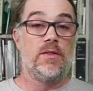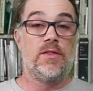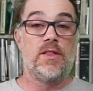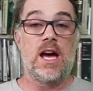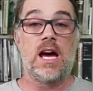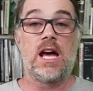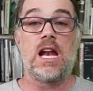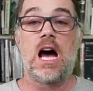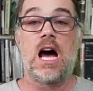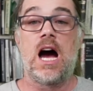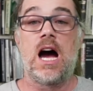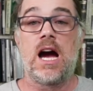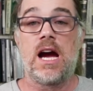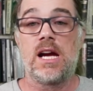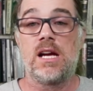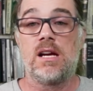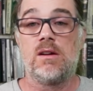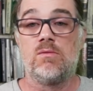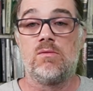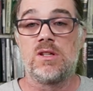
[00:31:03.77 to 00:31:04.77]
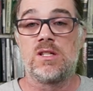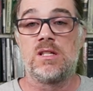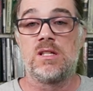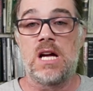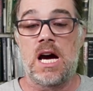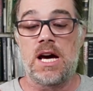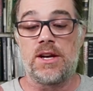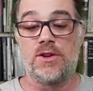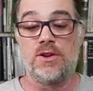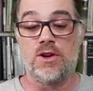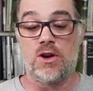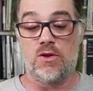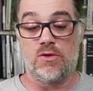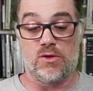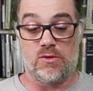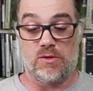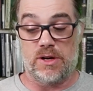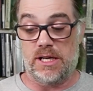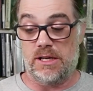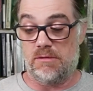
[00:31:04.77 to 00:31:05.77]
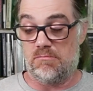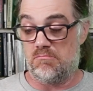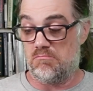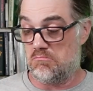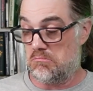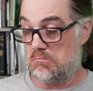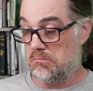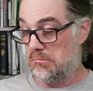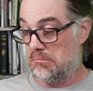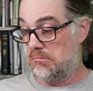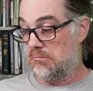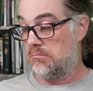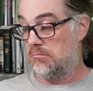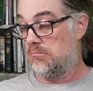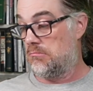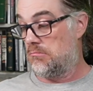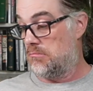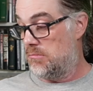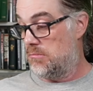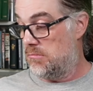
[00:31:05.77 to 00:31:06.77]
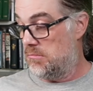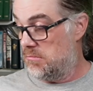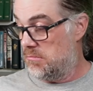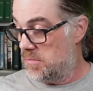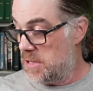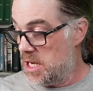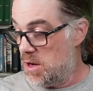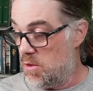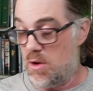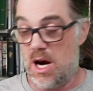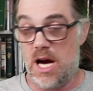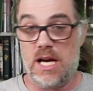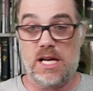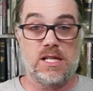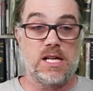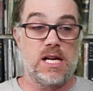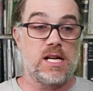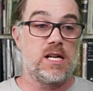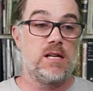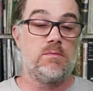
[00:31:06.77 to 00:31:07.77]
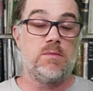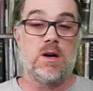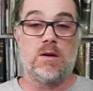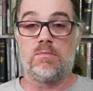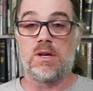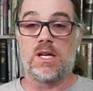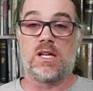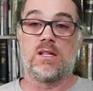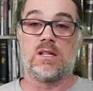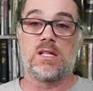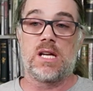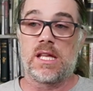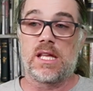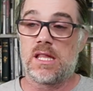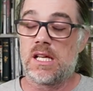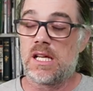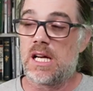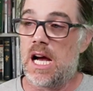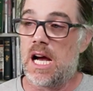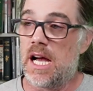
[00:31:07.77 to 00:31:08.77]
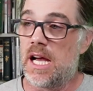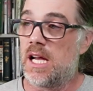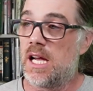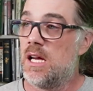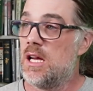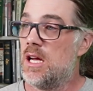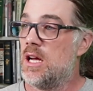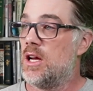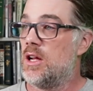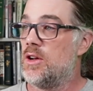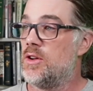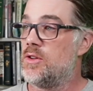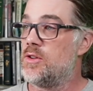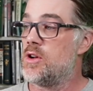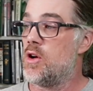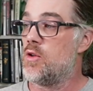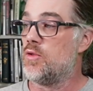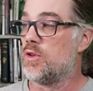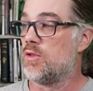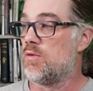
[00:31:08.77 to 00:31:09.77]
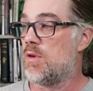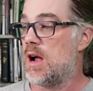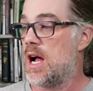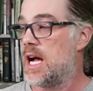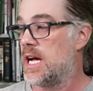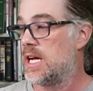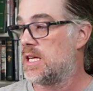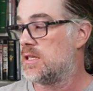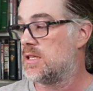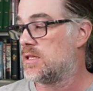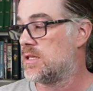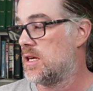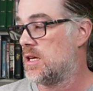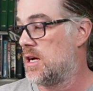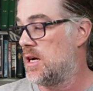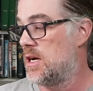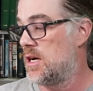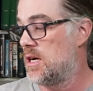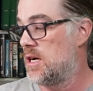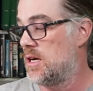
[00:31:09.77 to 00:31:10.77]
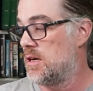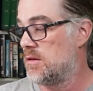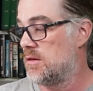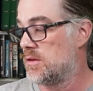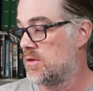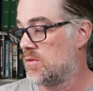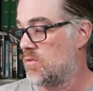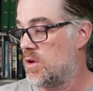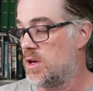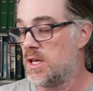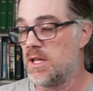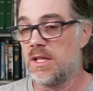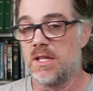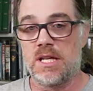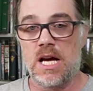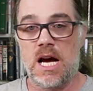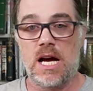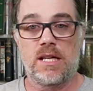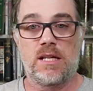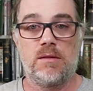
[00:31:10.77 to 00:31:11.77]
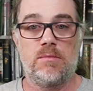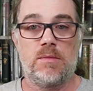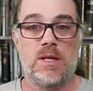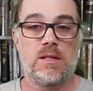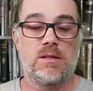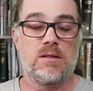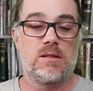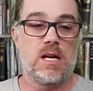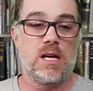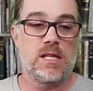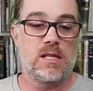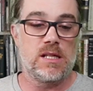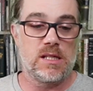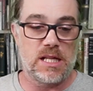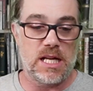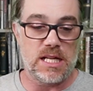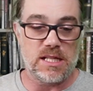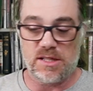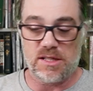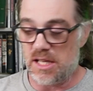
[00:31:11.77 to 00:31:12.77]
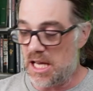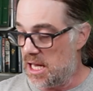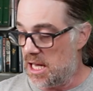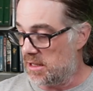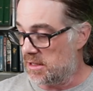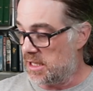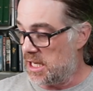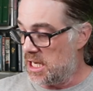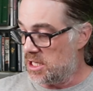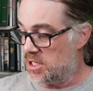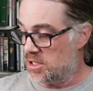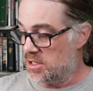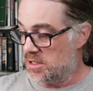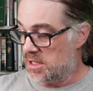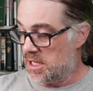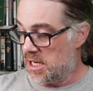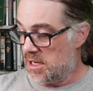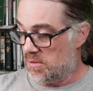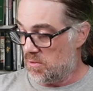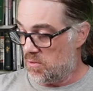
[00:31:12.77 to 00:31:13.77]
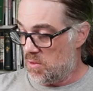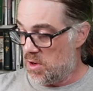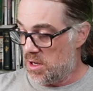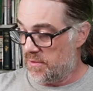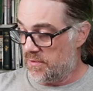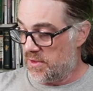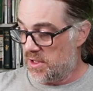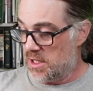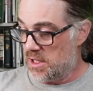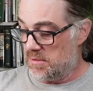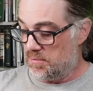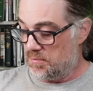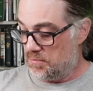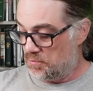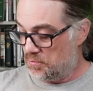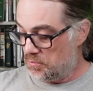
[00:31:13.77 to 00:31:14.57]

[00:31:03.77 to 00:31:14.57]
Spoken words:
that I was not a notary. Now, why did that come up? Because I think I notarized one of the documents. I think that's the allegations there. One of the